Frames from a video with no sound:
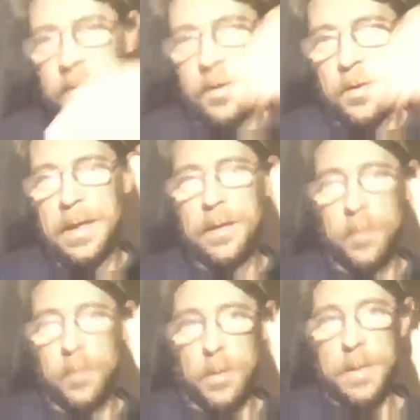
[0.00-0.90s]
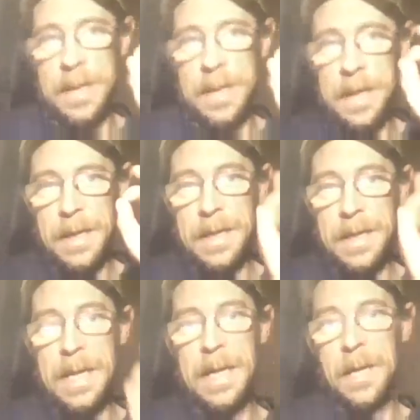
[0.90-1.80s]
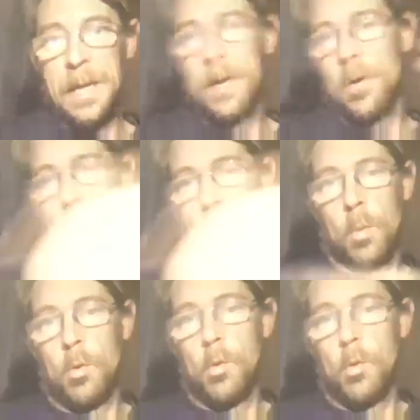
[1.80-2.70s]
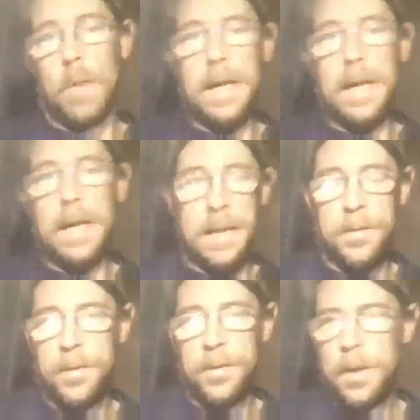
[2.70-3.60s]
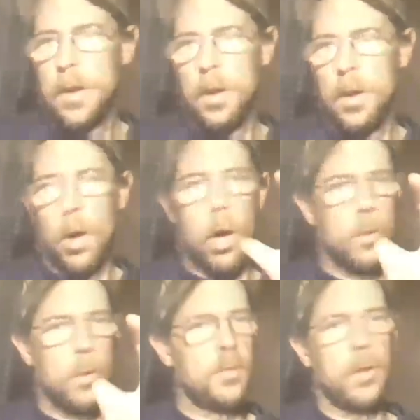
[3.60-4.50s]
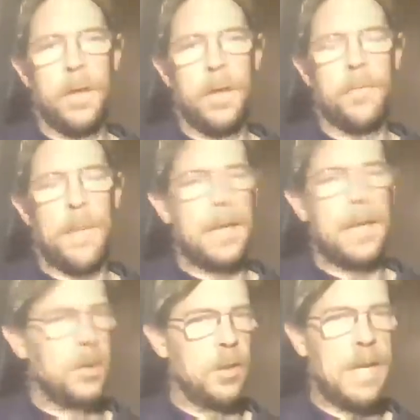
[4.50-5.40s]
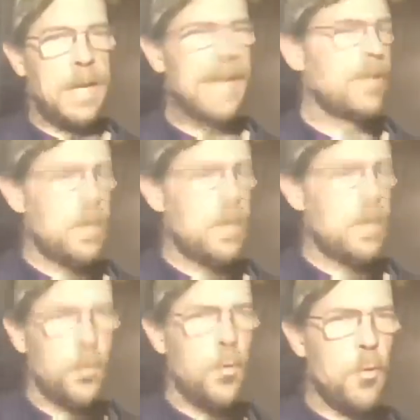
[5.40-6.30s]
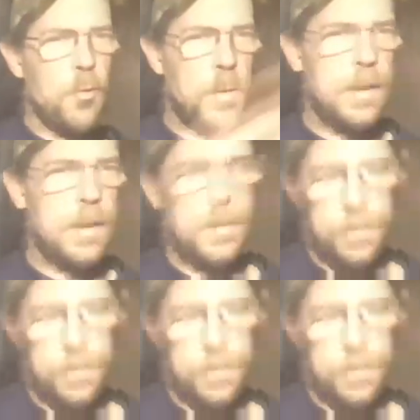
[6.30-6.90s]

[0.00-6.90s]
Eastern, is going to be Nina on rural readiness. Always some good information. The last couple, two, three,